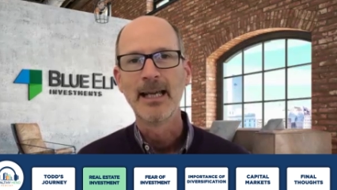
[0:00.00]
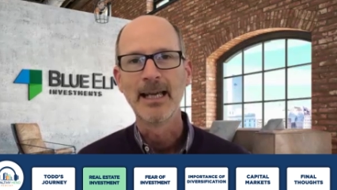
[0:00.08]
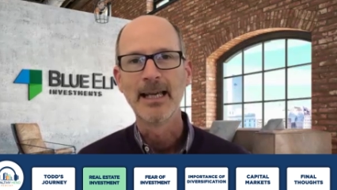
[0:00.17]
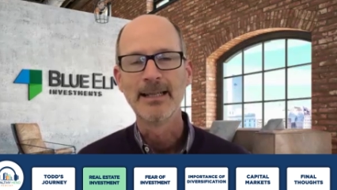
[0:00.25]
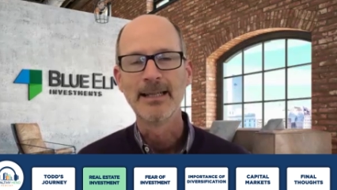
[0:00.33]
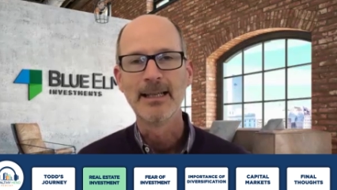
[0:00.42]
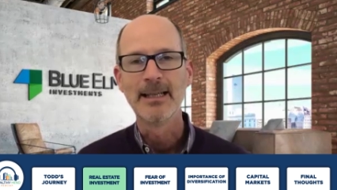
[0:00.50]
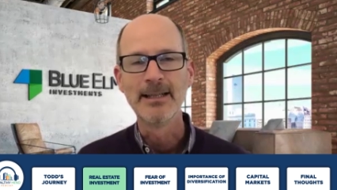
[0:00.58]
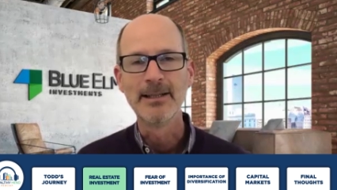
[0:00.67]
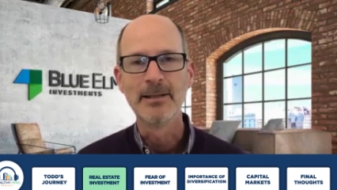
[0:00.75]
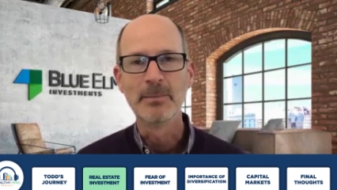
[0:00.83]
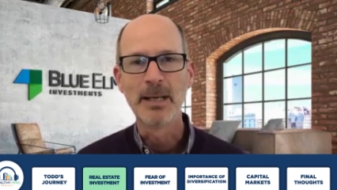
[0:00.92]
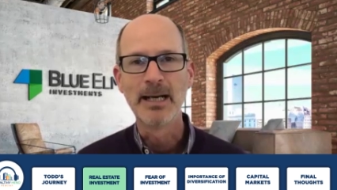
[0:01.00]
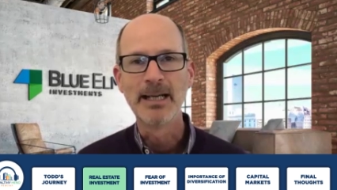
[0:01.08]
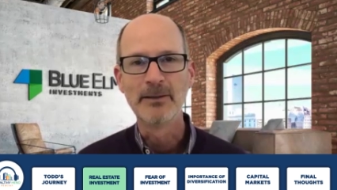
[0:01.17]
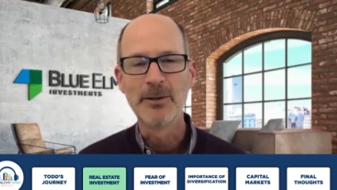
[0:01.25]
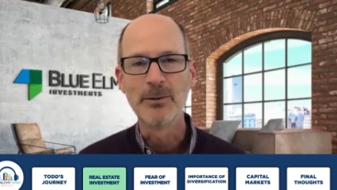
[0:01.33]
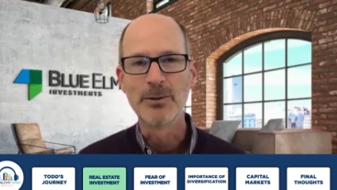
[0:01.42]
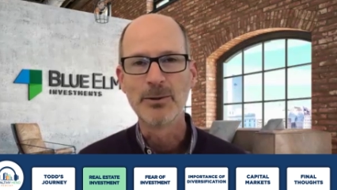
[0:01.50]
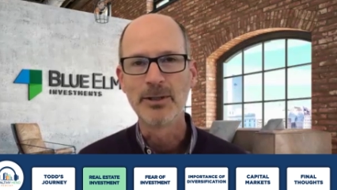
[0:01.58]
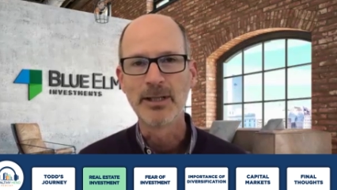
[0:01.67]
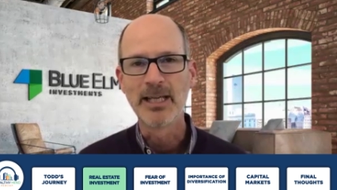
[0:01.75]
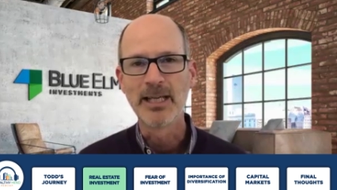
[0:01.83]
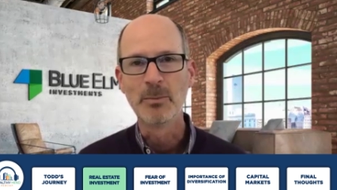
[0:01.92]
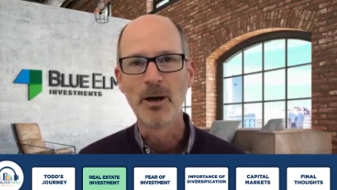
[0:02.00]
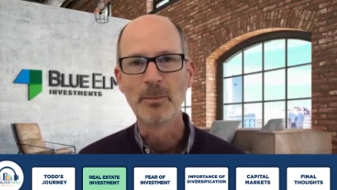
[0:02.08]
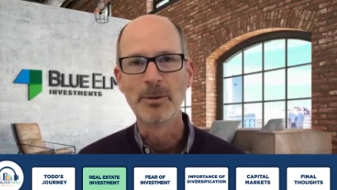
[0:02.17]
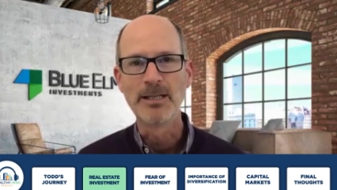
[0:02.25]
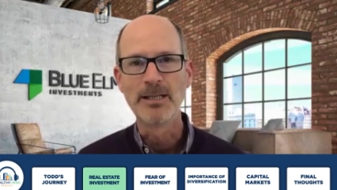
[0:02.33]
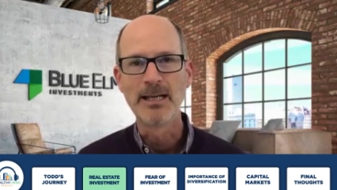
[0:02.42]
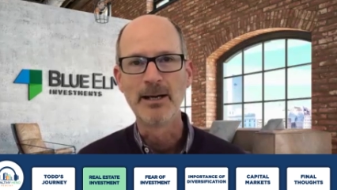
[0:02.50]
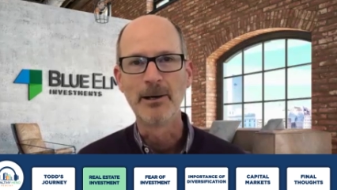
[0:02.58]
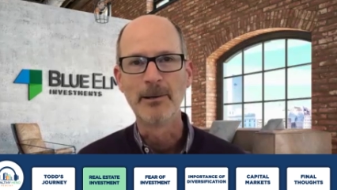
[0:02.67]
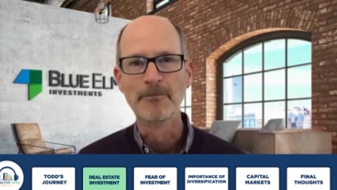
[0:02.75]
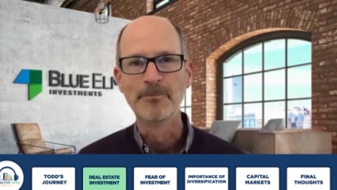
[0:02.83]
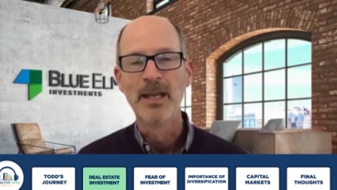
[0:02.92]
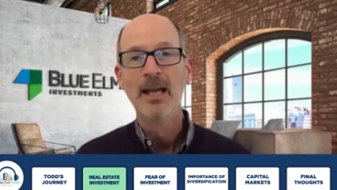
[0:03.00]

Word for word: and uh, ended up buying a few turnkey properties there.